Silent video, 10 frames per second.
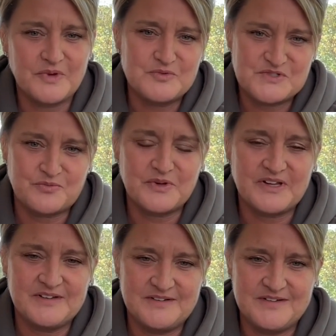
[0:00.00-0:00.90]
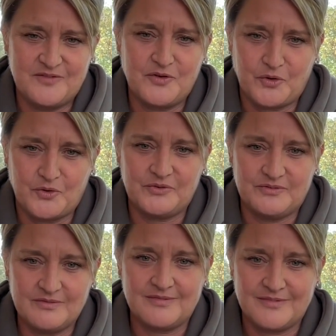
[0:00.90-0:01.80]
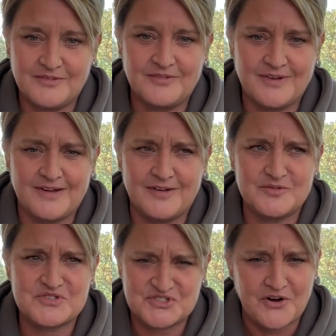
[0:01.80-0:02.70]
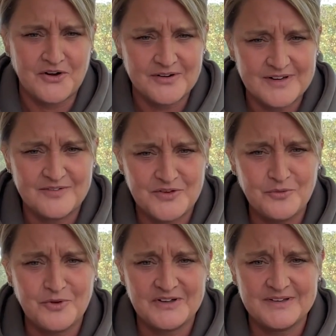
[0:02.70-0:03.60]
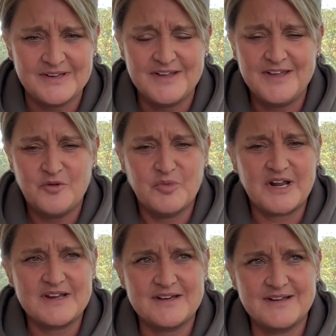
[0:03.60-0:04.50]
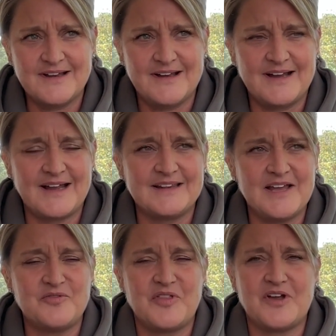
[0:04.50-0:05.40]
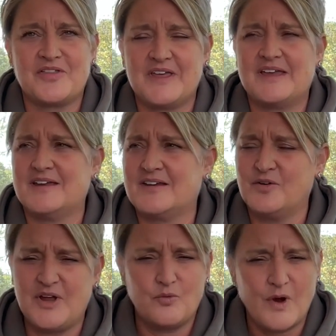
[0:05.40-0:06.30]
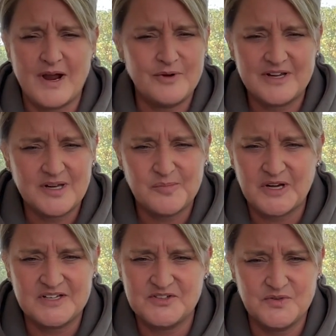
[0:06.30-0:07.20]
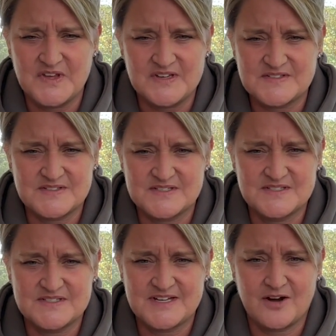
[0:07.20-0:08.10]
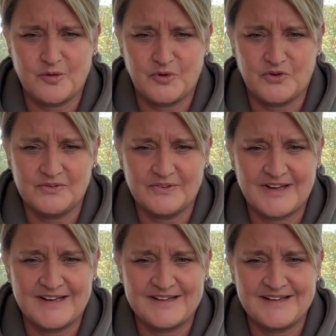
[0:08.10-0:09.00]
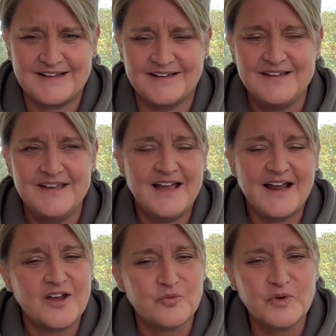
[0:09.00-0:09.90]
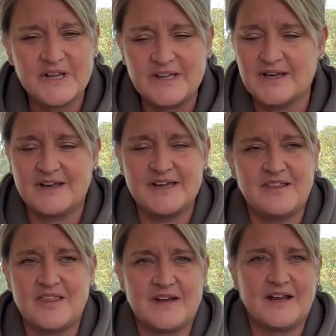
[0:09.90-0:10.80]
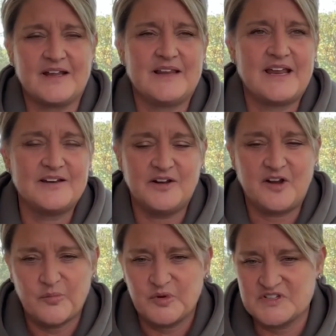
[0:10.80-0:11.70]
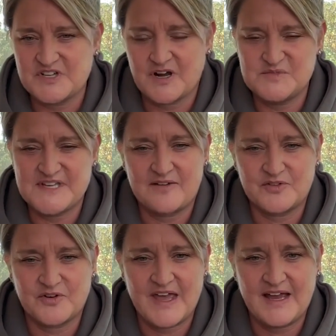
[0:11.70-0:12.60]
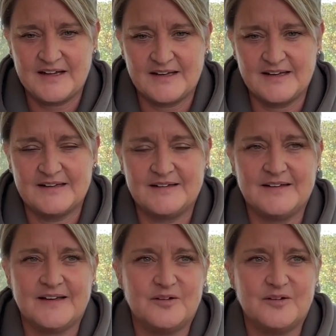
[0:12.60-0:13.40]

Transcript: was a really difficult start, if you will. But I left there thinking, okay, why would anybody do this? This is terrible. And I got really lucky that I landed a couple of jobs after that, and